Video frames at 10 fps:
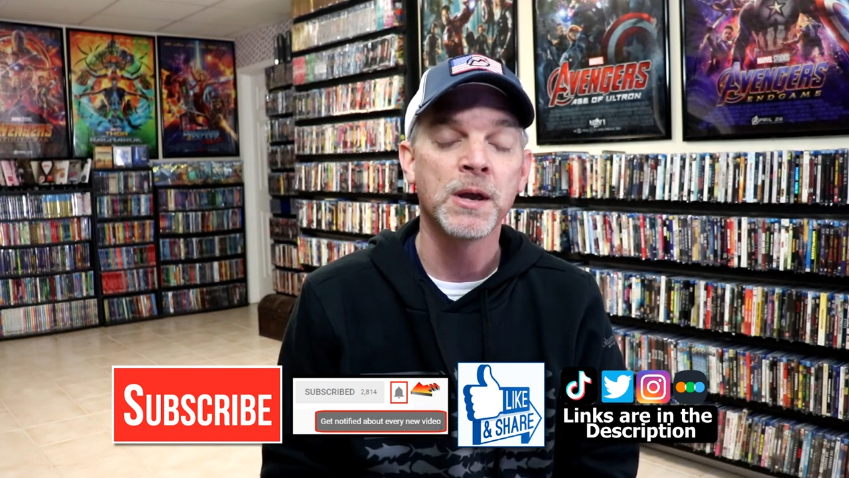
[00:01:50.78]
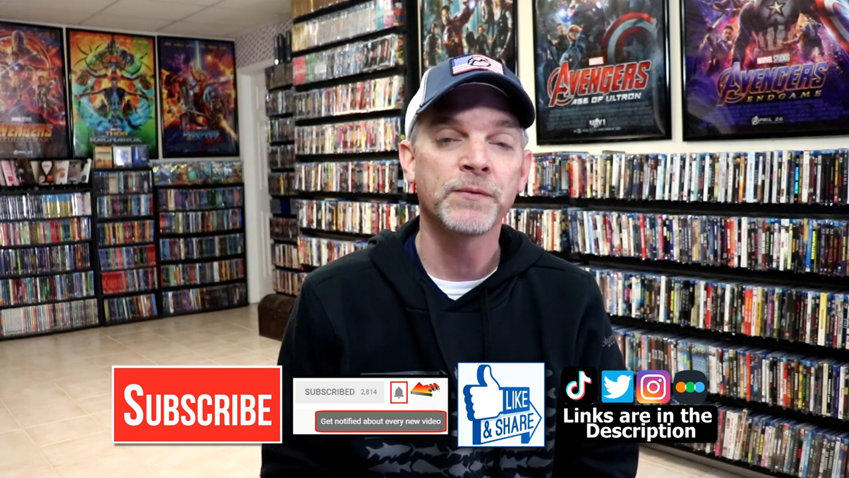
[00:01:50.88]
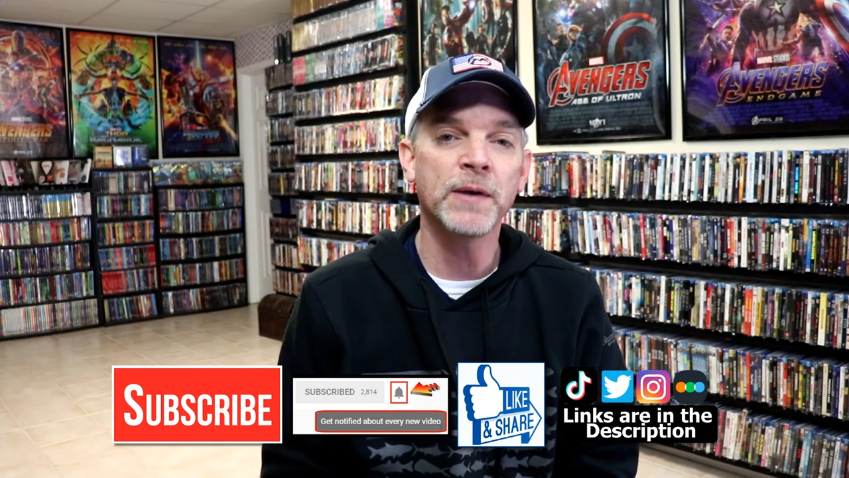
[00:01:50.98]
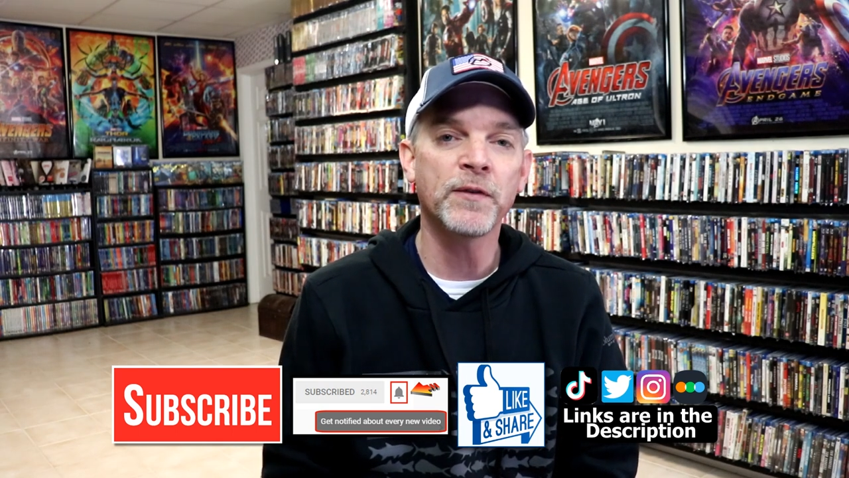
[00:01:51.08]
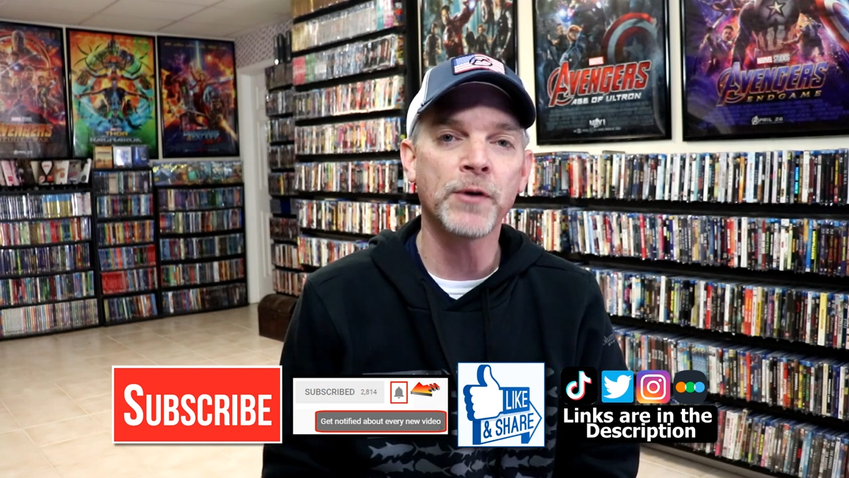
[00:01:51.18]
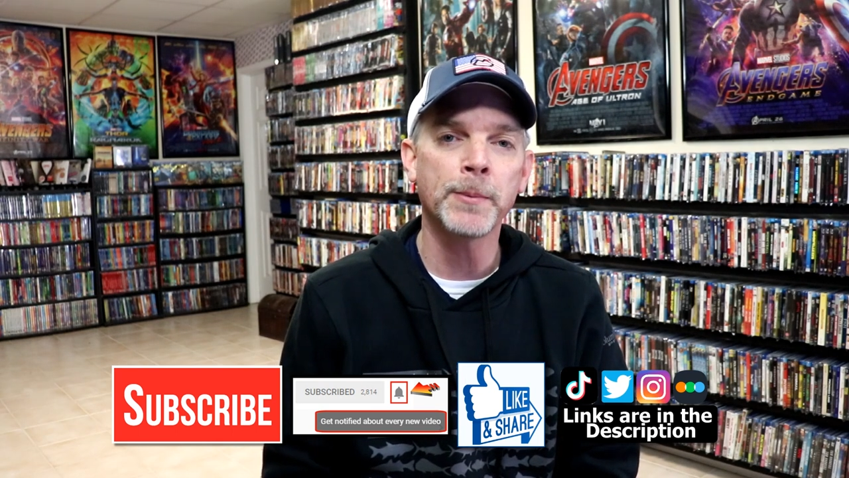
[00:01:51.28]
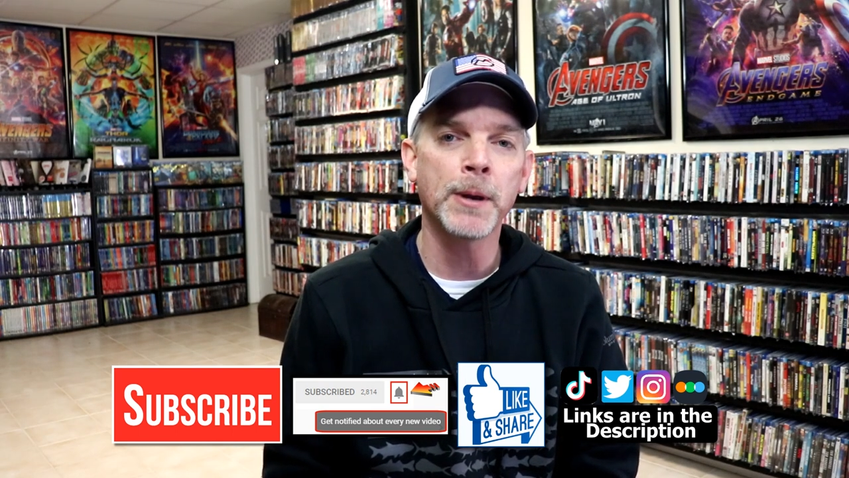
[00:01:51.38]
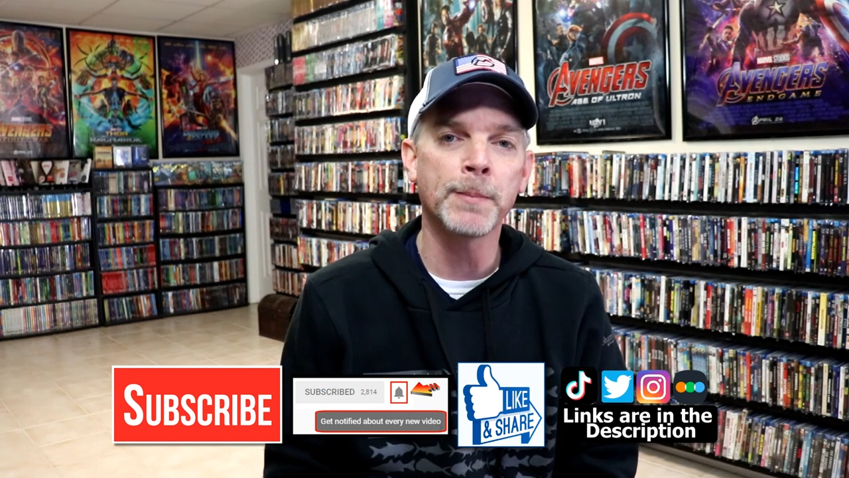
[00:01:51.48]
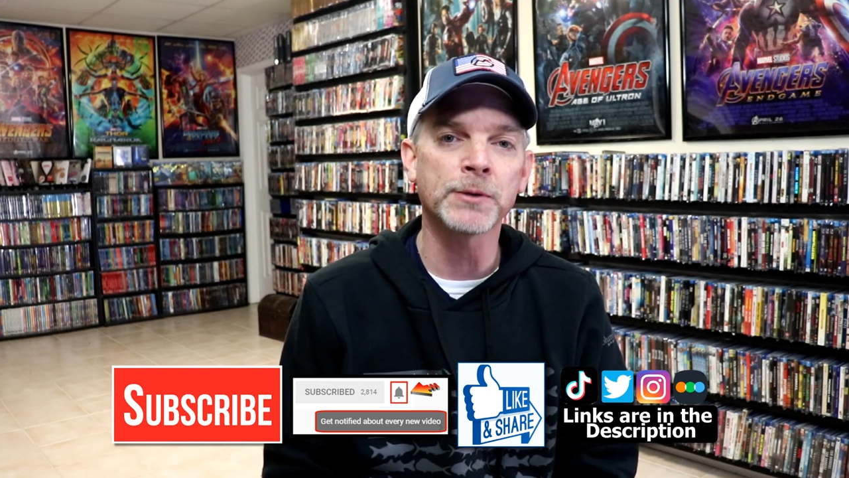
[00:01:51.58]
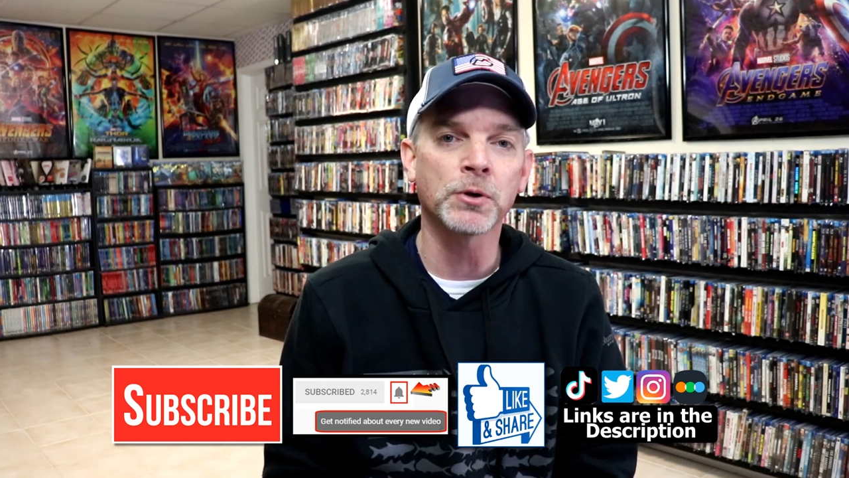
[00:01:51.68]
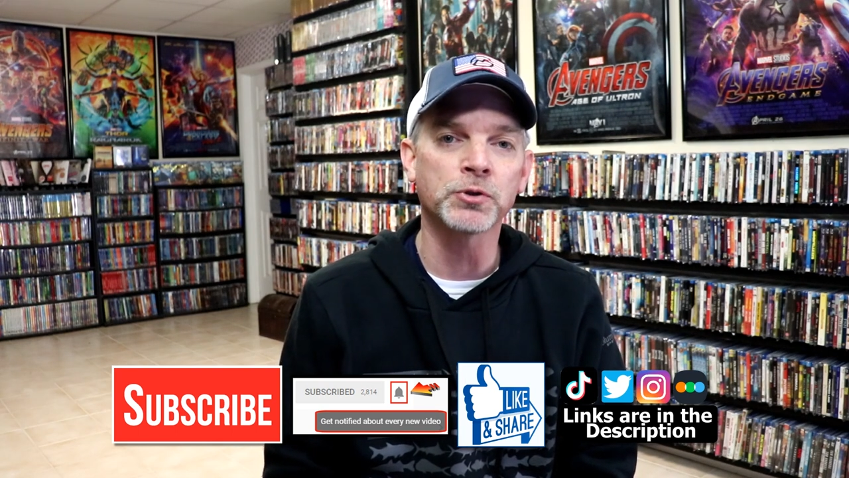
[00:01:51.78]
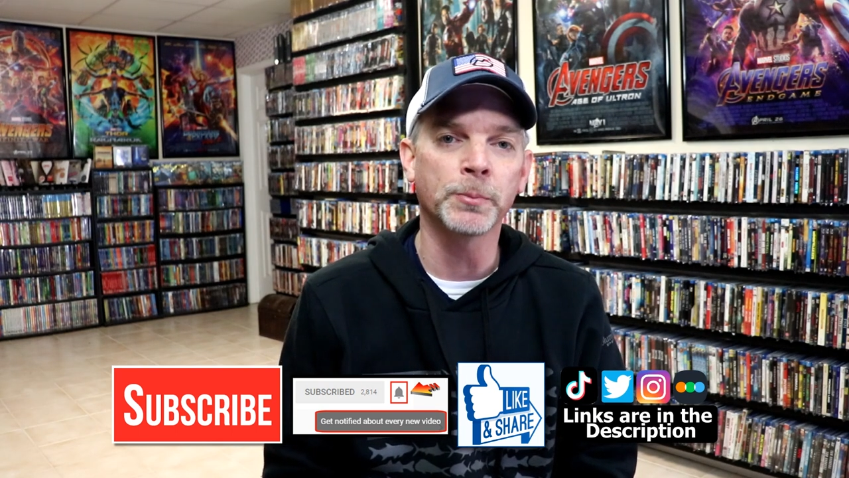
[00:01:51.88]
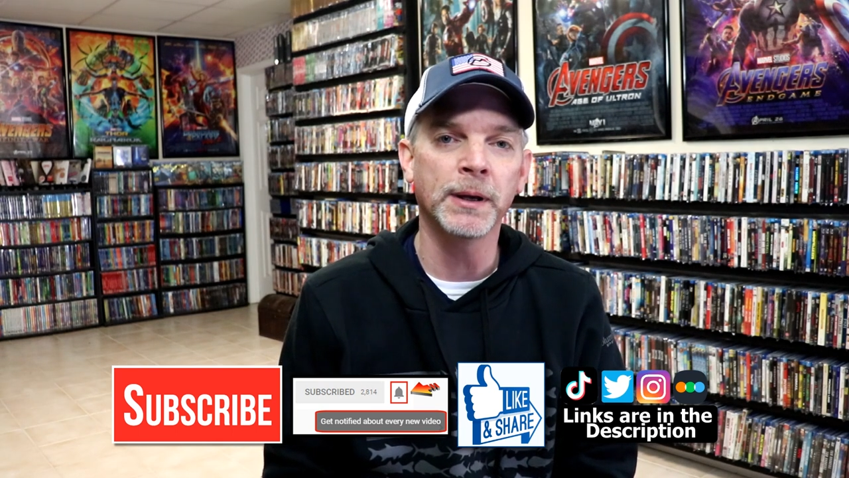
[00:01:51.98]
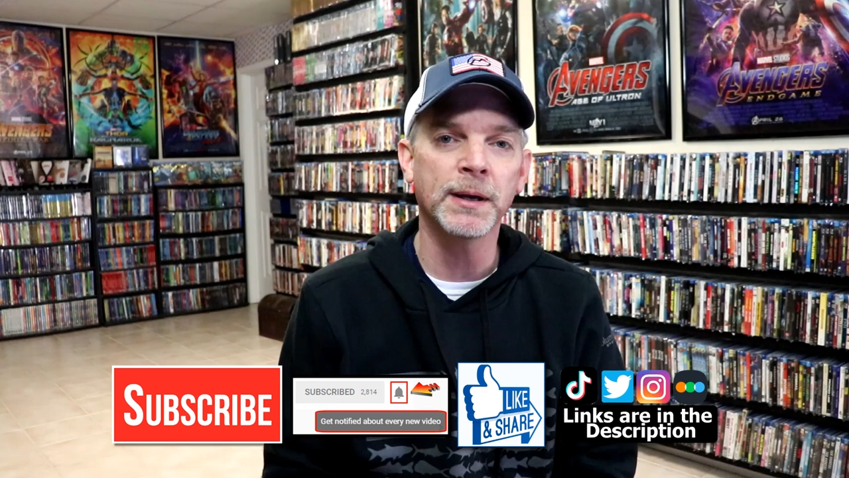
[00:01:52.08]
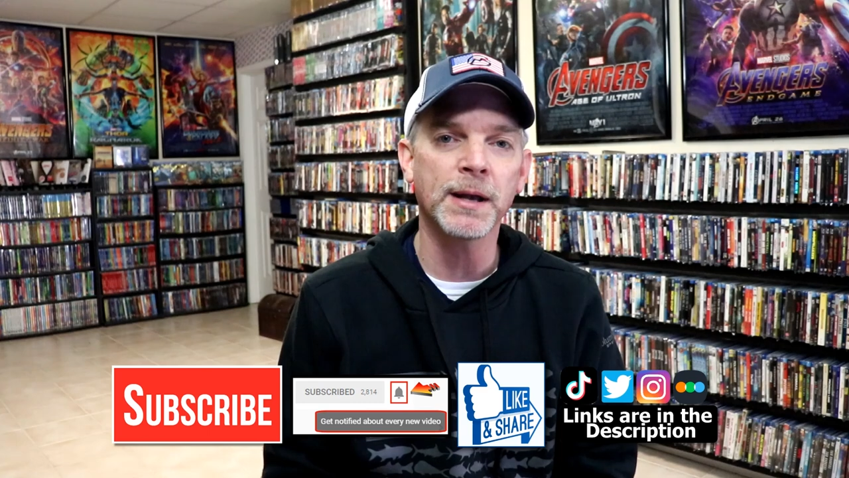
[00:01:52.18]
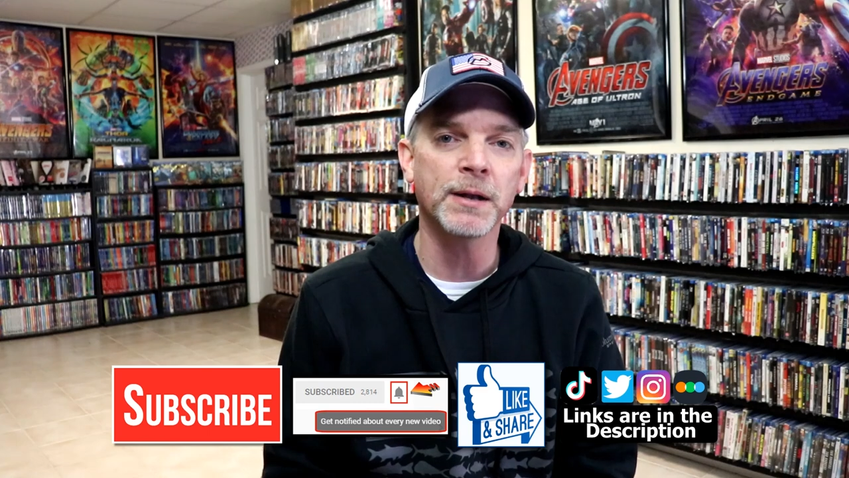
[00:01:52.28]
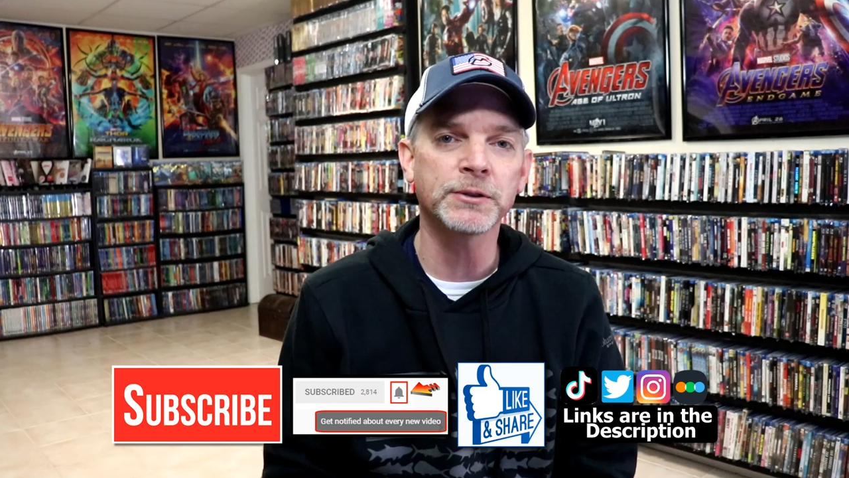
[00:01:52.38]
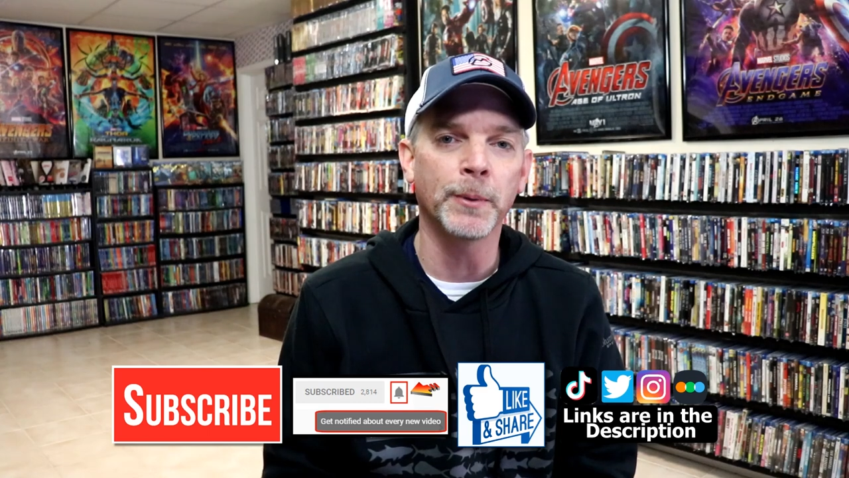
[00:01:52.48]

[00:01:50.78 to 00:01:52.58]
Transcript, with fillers: If you haven't found me on my social media accounts,